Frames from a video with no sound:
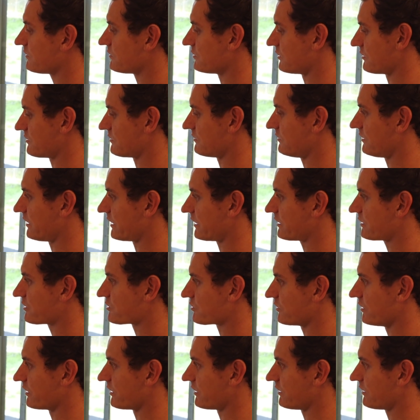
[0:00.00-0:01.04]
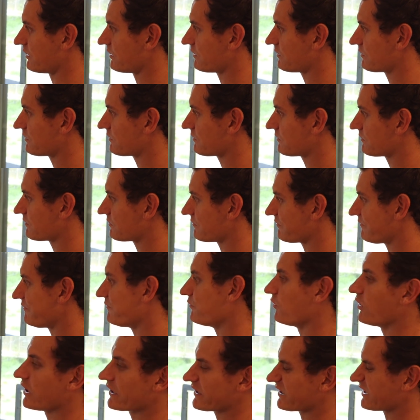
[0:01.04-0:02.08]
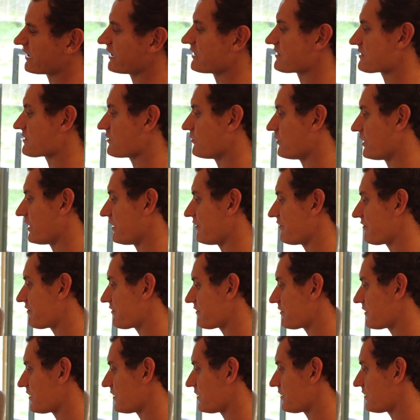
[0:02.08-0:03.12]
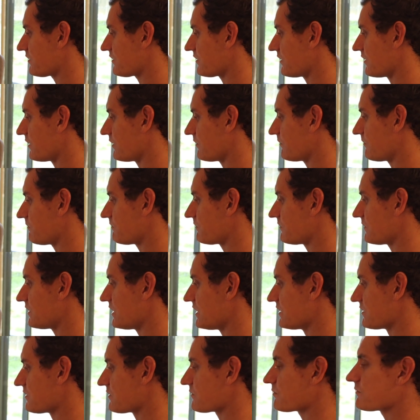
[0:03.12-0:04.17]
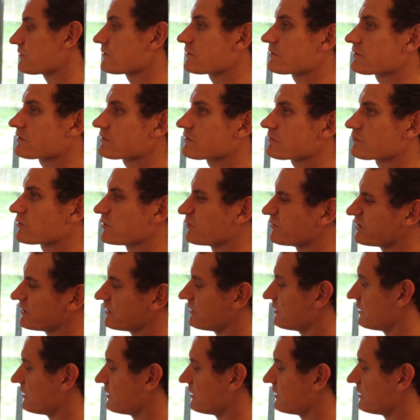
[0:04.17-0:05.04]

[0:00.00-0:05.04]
just like trying to fight against the wave, is probably a